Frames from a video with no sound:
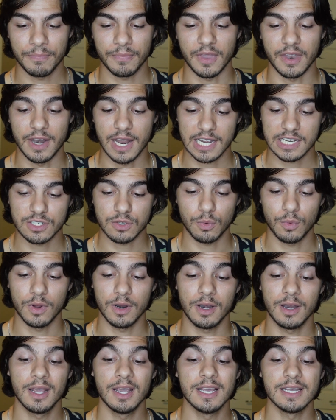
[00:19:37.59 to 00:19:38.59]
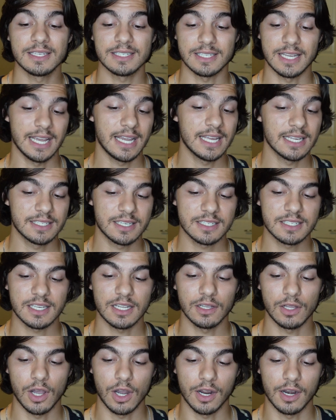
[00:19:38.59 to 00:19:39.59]
The next one, stay
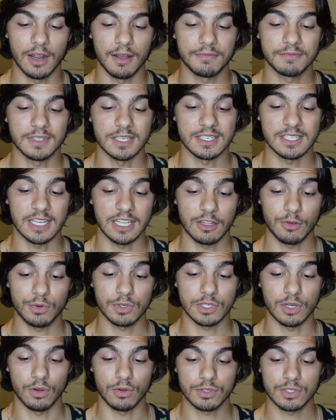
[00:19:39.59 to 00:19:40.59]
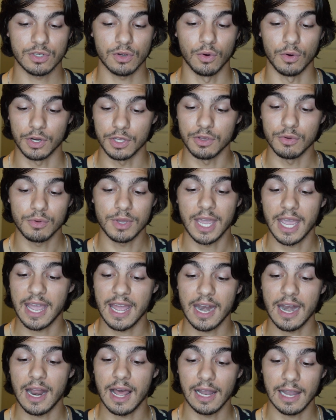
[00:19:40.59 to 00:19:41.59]
consistent long enough to see the results, or you
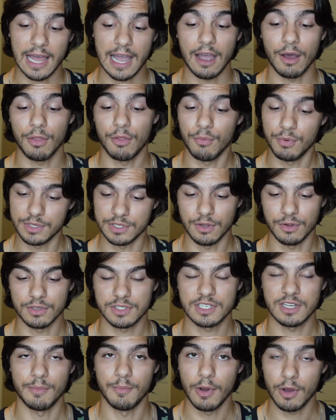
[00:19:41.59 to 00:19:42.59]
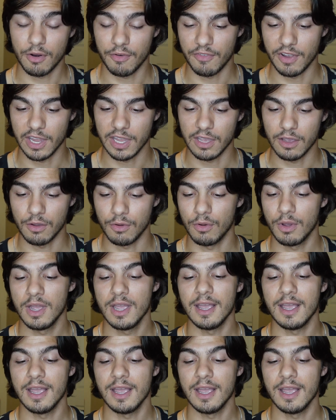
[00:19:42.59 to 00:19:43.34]
can't allow the results to motivate you.